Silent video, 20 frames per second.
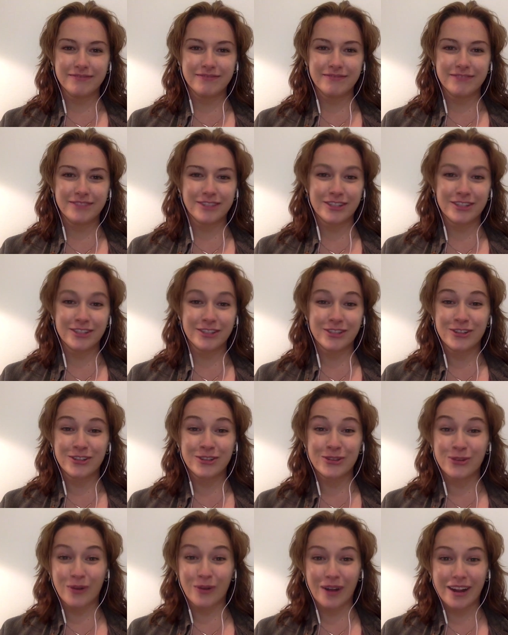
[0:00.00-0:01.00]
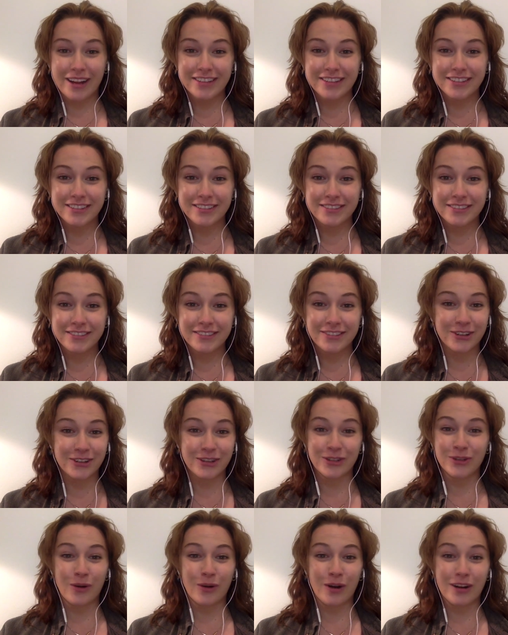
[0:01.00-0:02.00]
You guys are going to do great. You're going to do
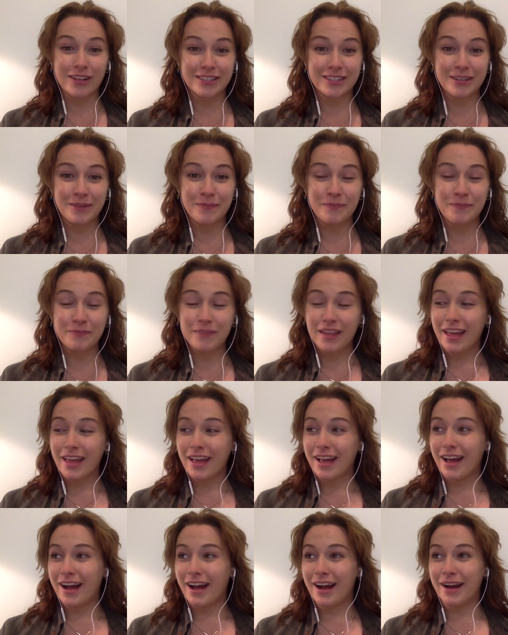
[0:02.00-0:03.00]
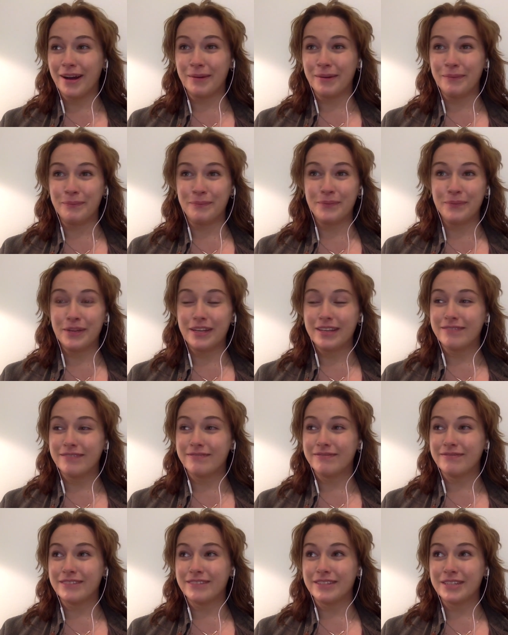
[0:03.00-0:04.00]
awesome. Um,
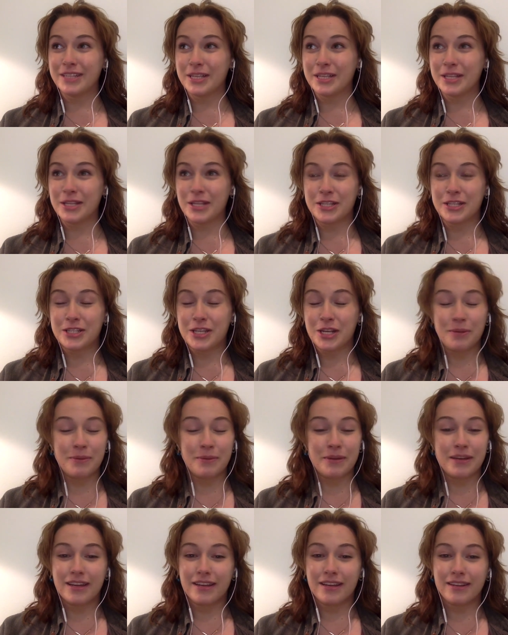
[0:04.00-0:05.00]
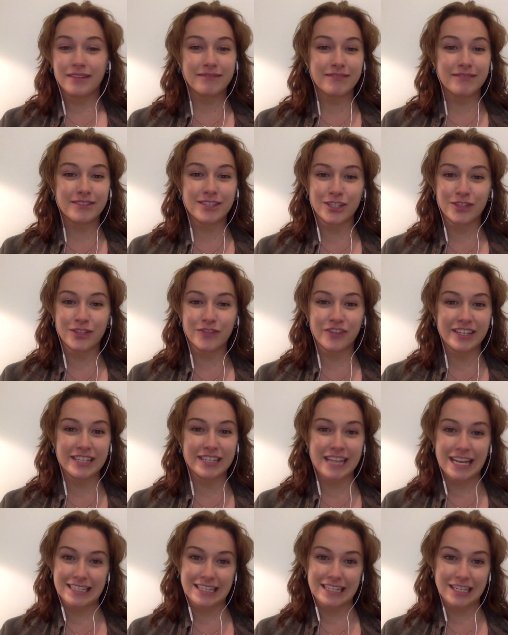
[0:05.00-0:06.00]
it's going to be such a
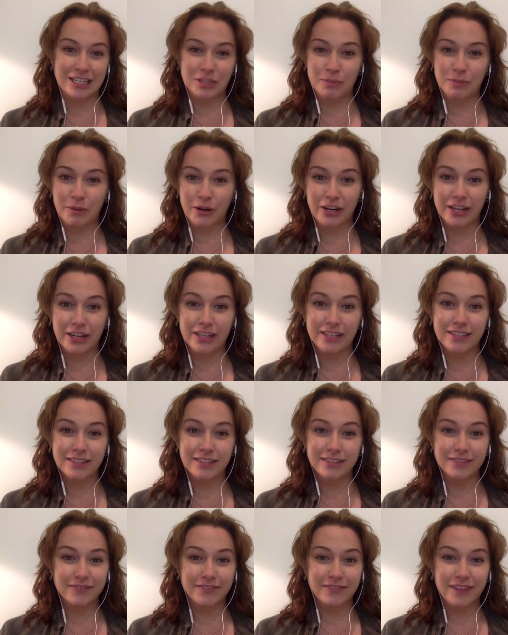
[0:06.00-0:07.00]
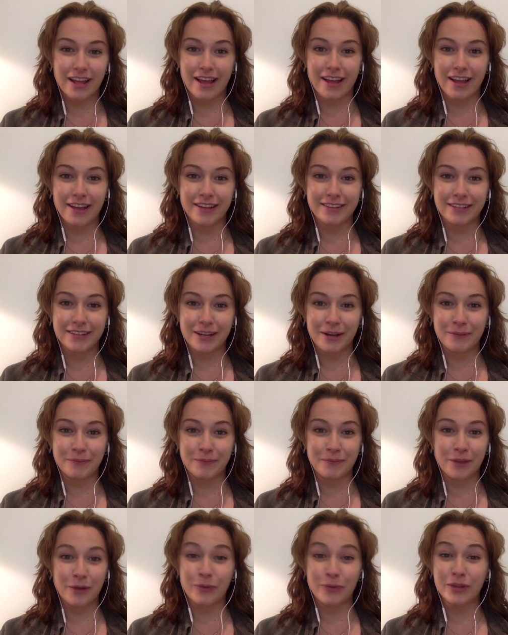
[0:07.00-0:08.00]
fantastic experience. And um, I
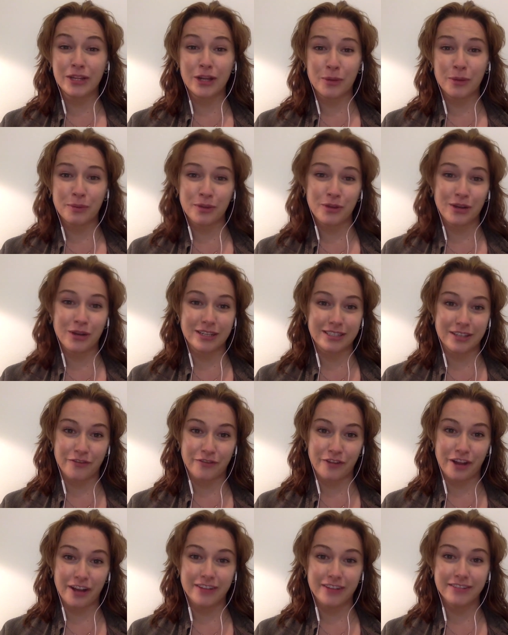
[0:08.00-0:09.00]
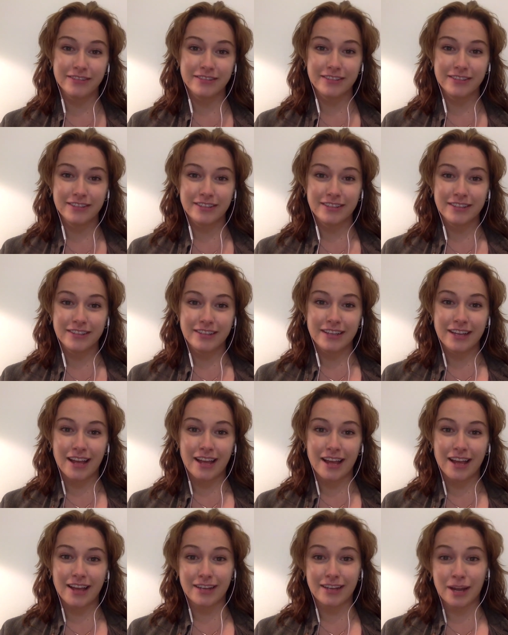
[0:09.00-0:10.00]
really hope that you guys have fun.
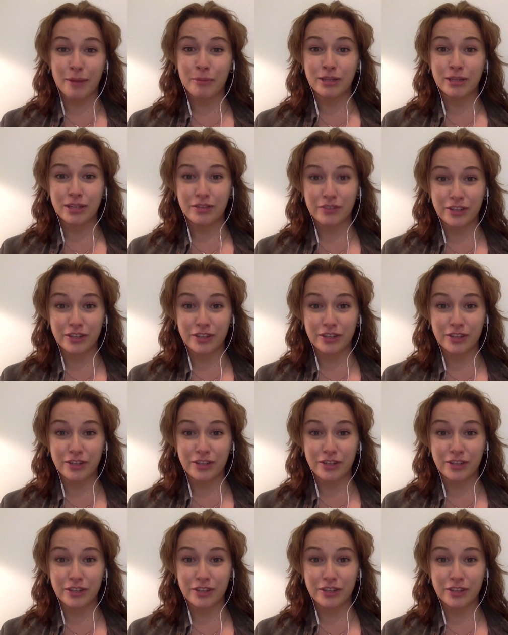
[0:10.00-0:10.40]
And I believe in